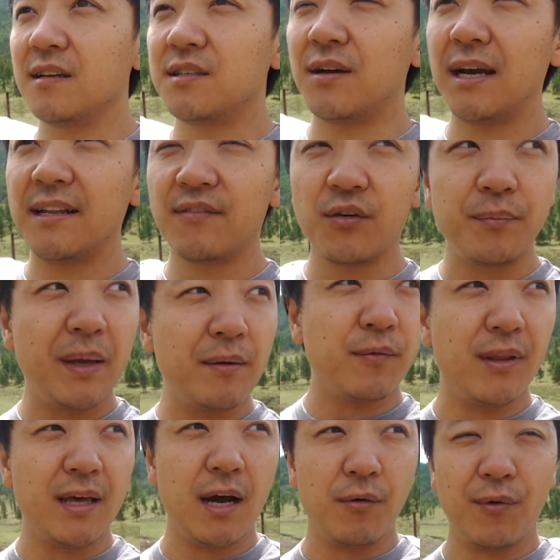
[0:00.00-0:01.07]
So I've never been
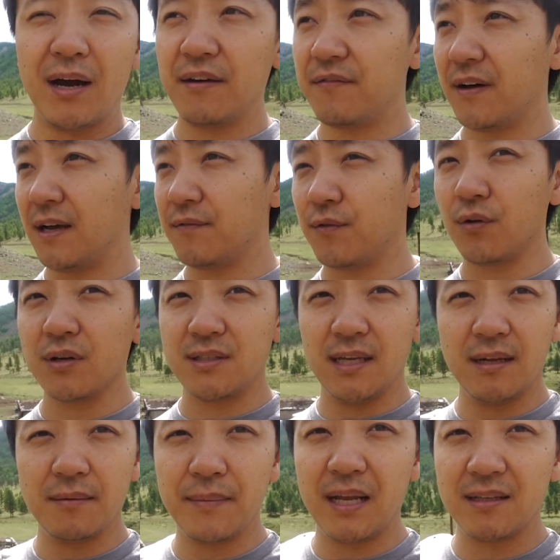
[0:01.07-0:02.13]
without Wi-Fi for
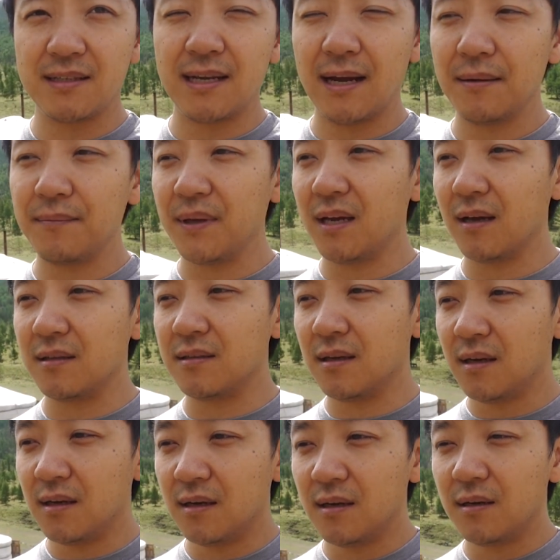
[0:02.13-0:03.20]
extended amounts of time because,
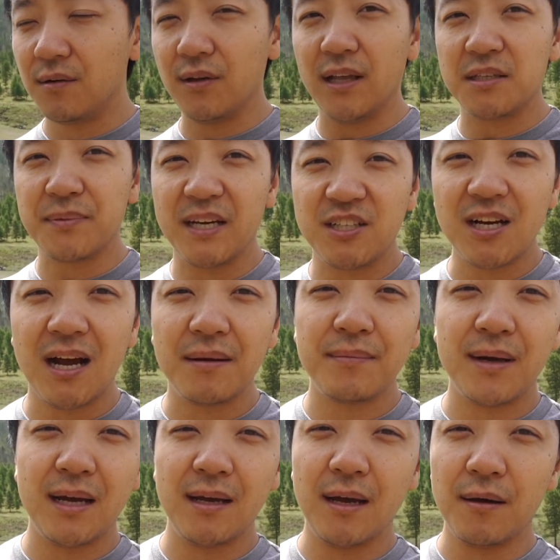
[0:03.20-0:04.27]
well, that's my job.
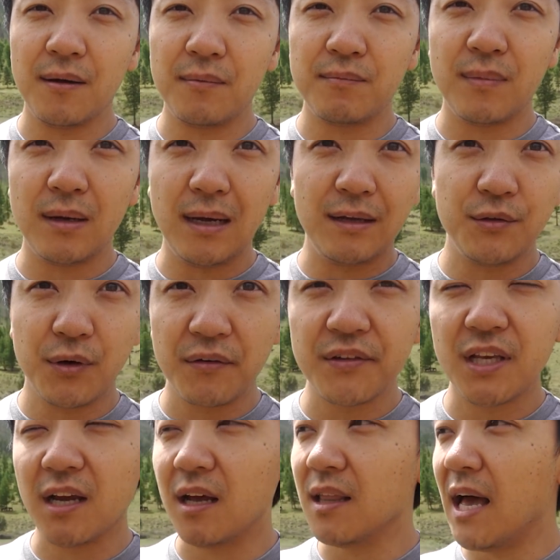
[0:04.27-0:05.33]
I do
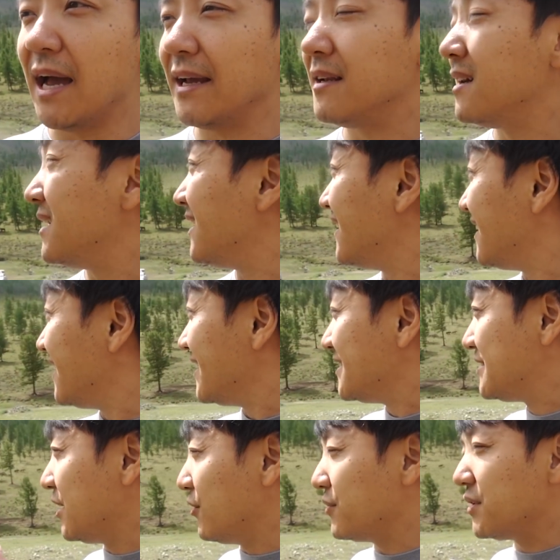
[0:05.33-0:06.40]
everything online.
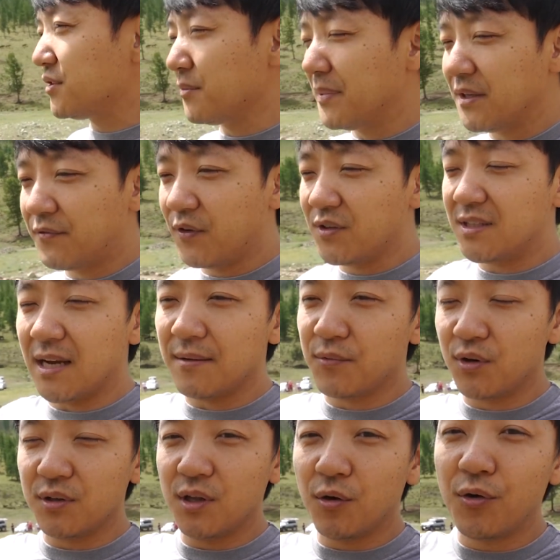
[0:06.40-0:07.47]
So this will be the first time
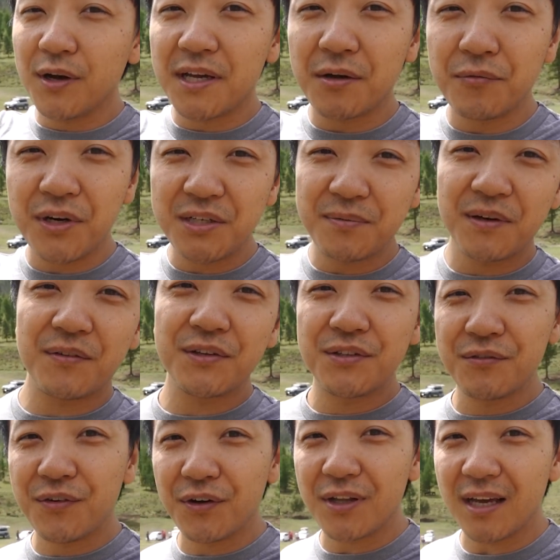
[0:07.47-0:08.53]
where no one can reach me for 2
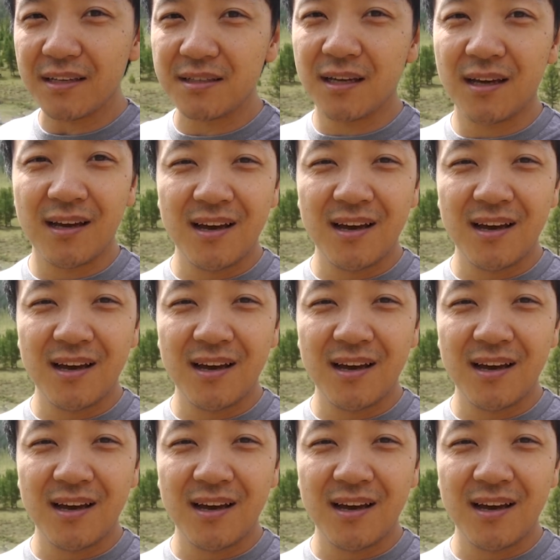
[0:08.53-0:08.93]
full days.